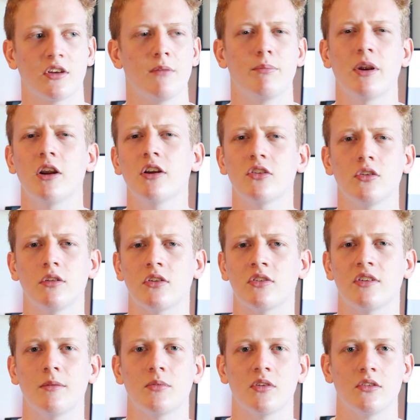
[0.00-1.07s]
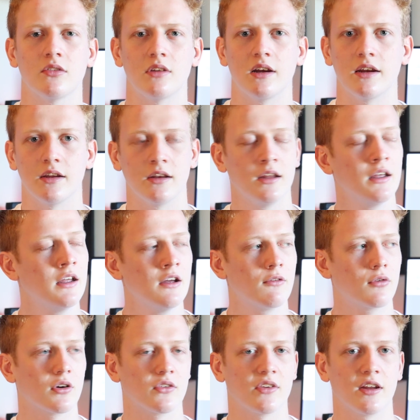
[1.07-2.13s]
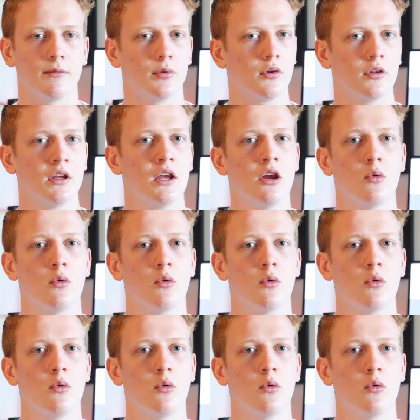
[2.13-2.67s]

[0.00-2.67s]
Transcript: Compare it to the Simpsons line, for example.